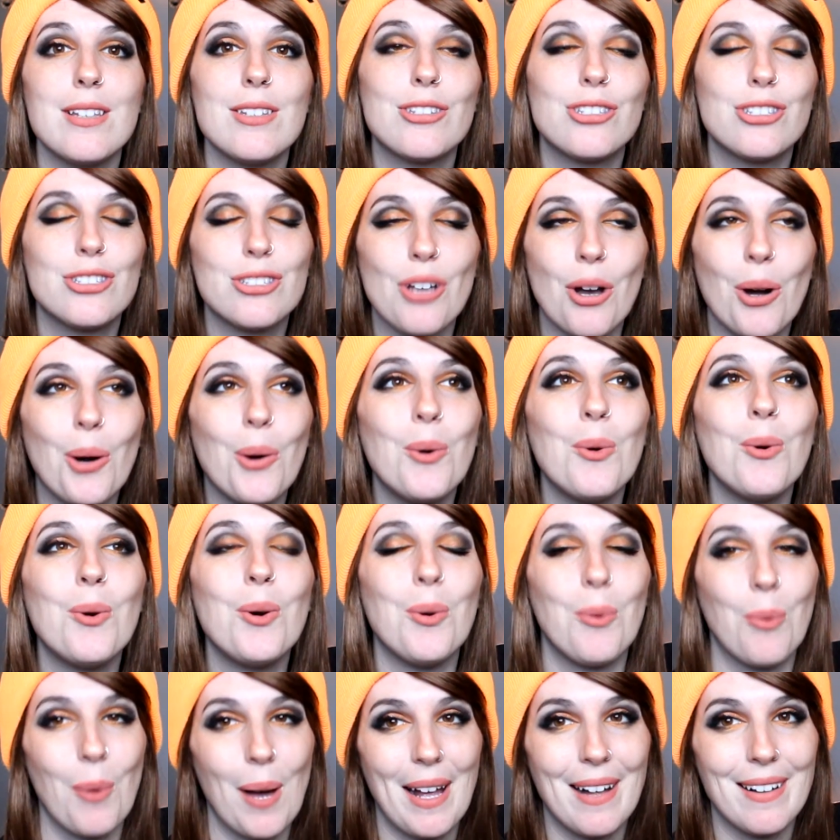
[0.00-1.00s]

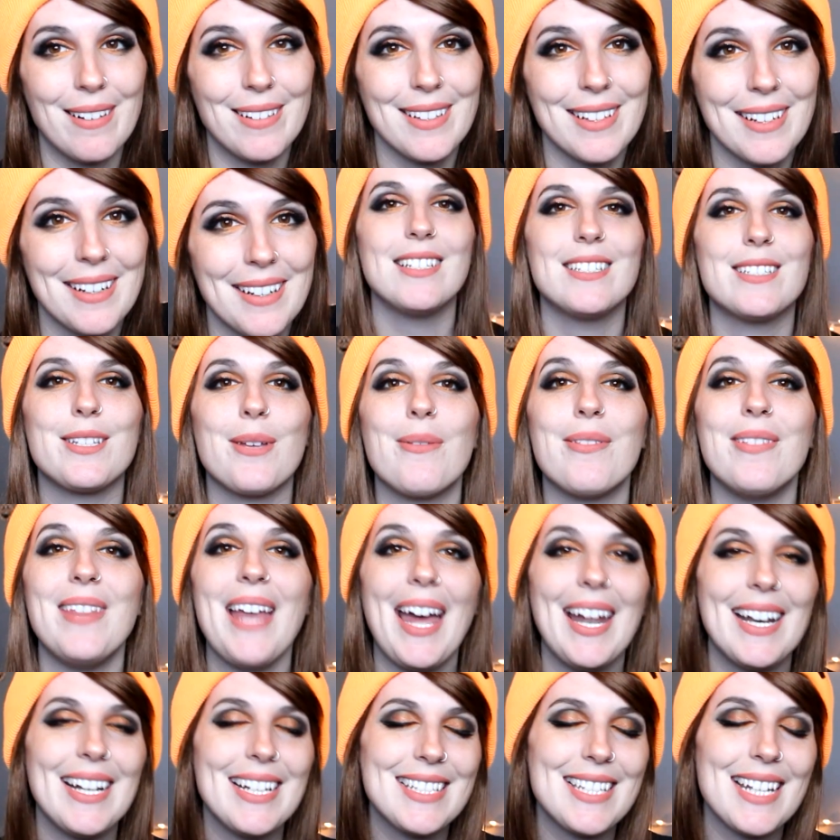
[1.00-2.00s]
so well. So
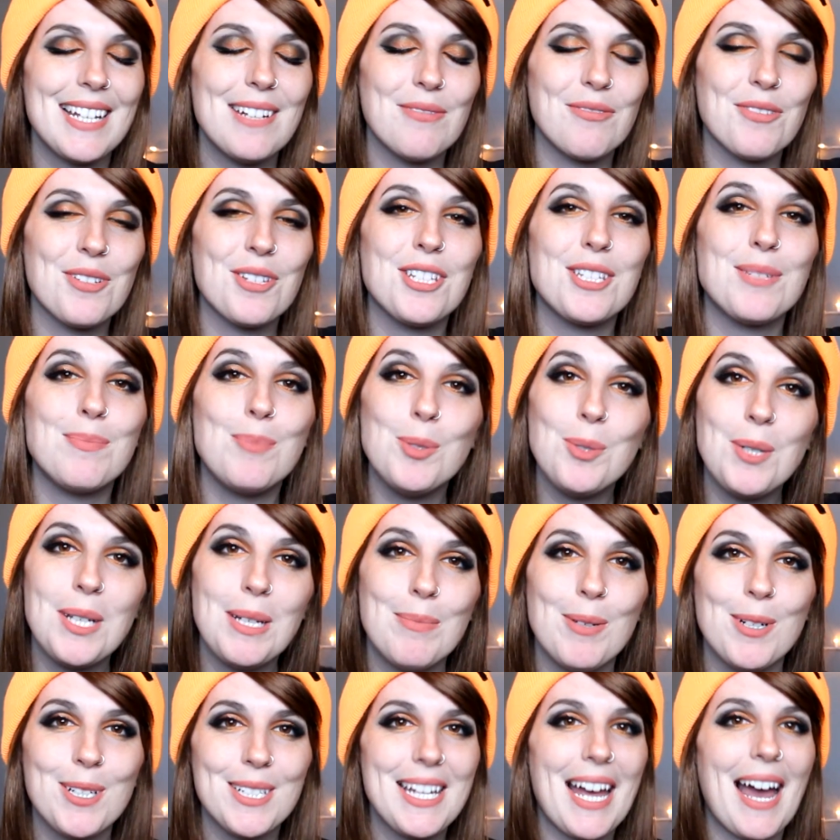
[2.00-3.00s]
that is it for the
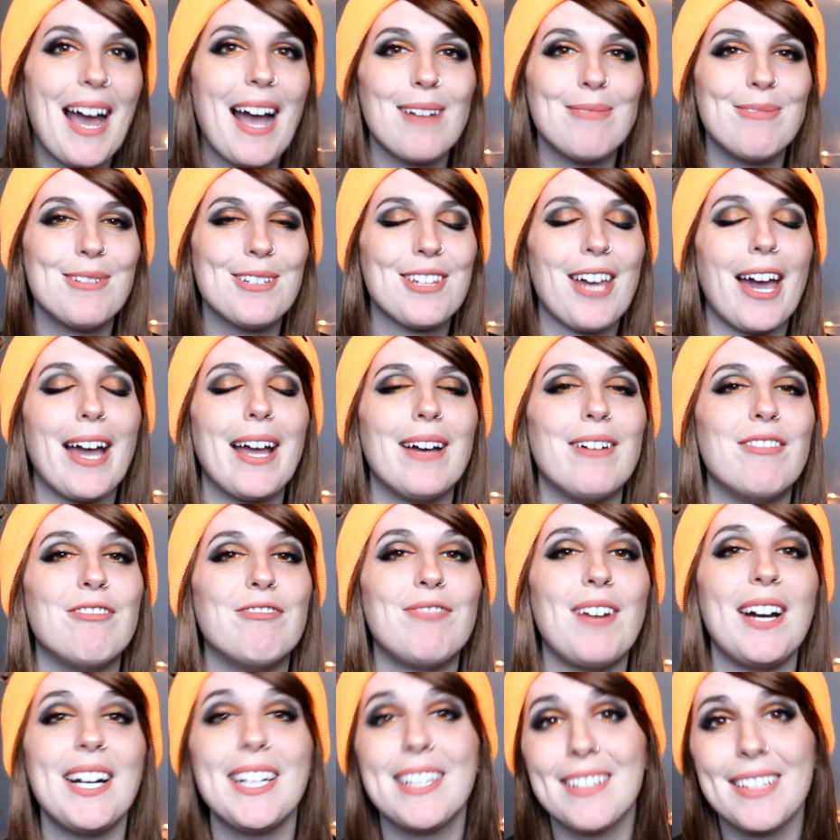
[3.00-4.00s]
spooky book tag, which I
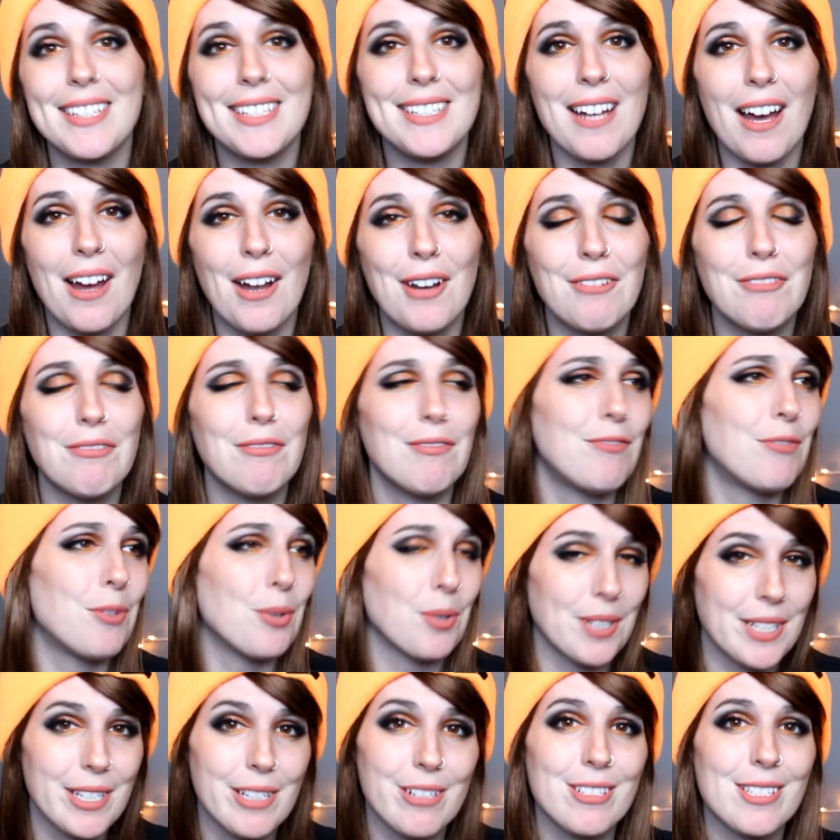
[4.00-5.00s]
have finally done
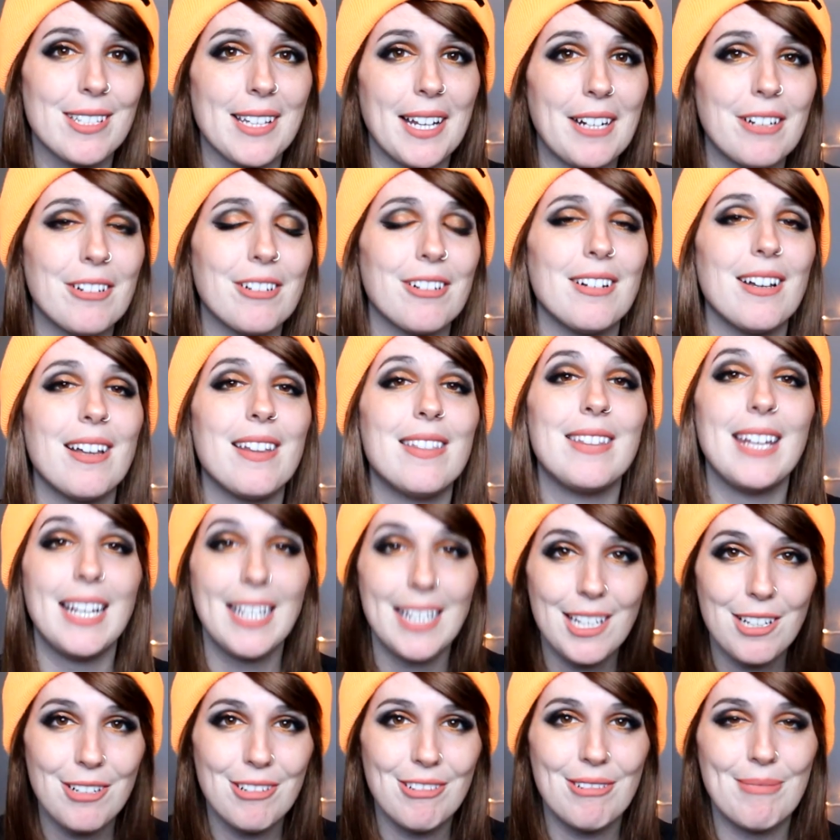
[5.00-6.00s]
four years later.
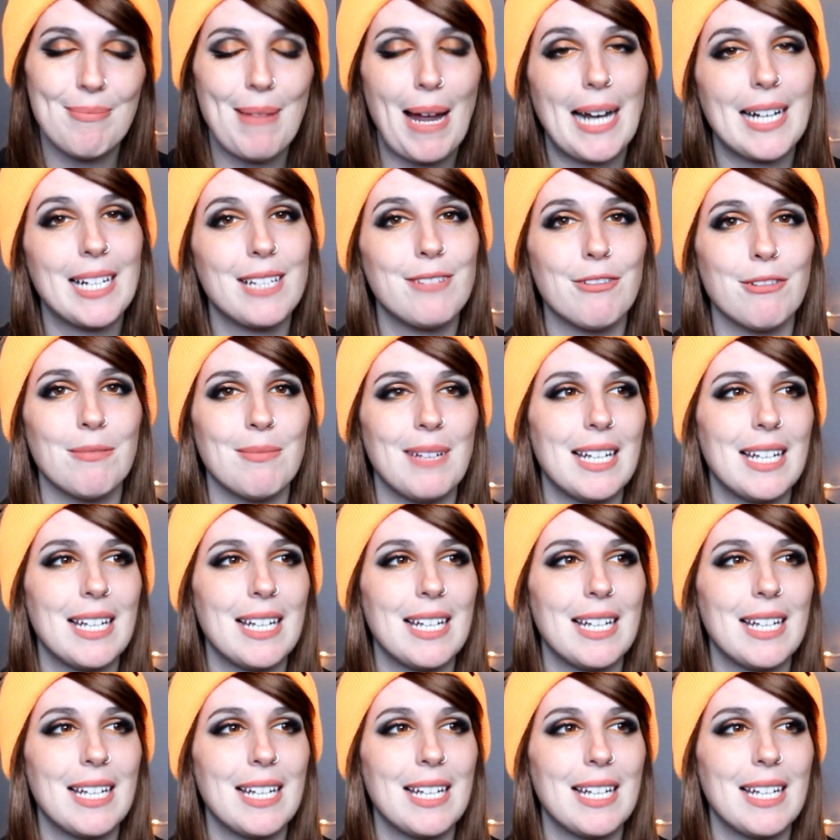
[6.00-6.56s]
Thank you, Madi, for